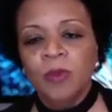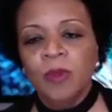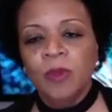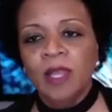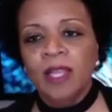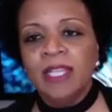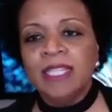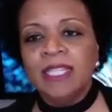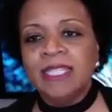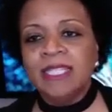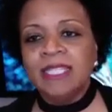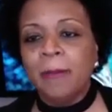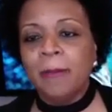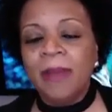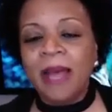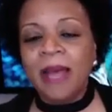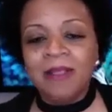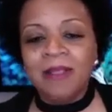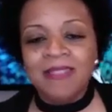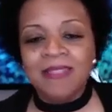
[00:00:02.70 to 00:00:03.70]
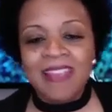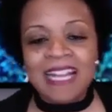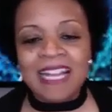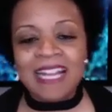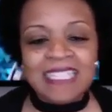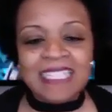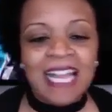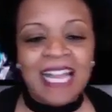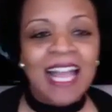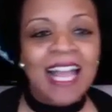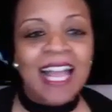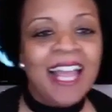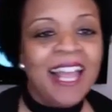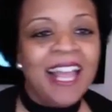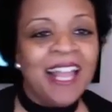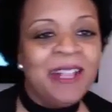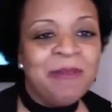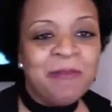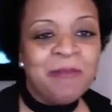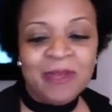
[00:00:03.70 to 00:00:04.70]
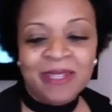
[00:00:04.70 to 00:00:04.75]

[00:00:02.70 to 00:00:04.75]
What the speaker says: It's about that time.